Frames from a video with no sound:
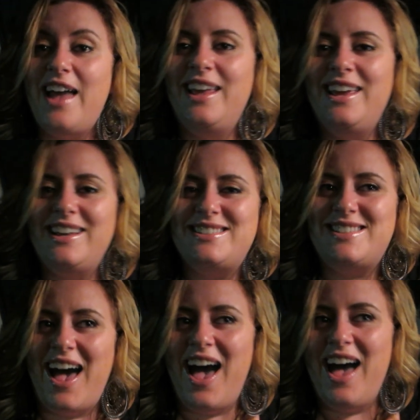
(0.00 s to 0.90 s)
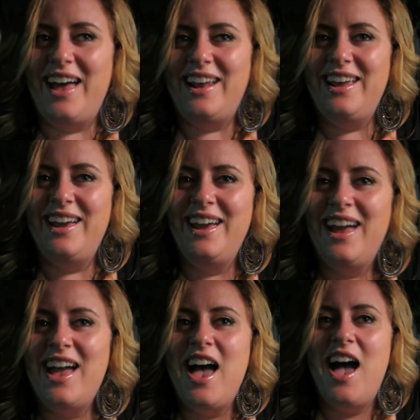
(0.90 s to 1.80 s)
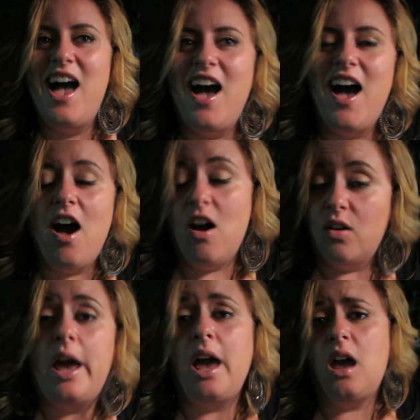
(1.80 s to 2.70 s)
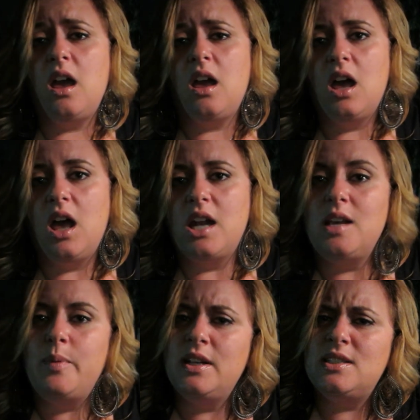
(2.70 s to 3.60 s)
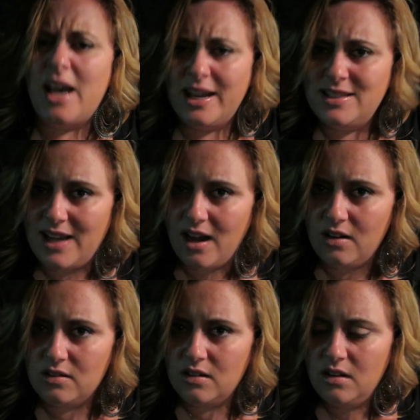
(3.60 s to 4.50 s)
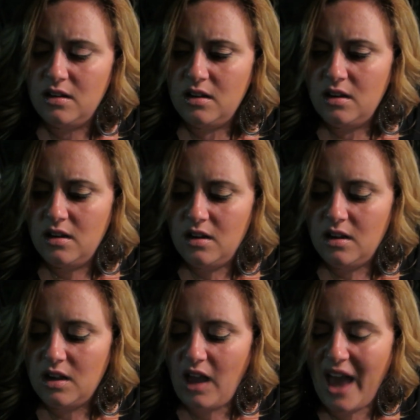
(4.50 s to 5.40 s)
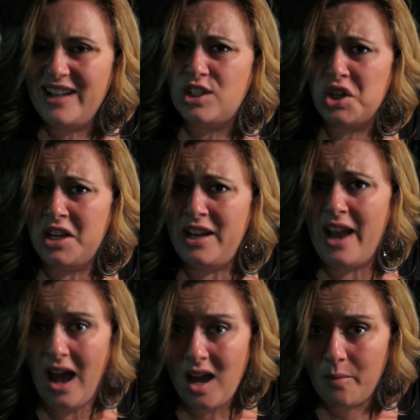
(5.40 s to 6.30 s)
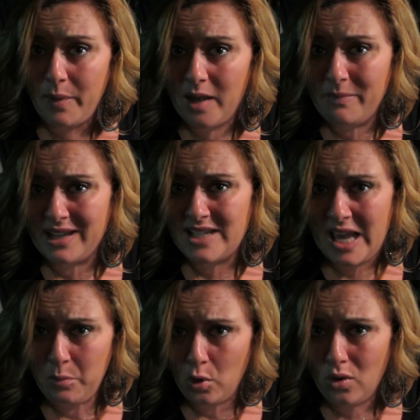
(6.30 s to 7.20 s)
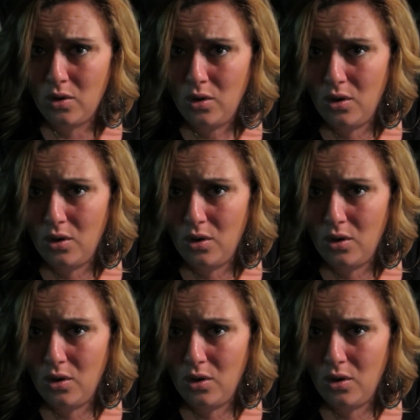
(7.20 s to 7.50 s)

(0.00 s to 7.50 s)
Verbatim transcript: and he said, okay. And he put his head down and he took a nap at my table.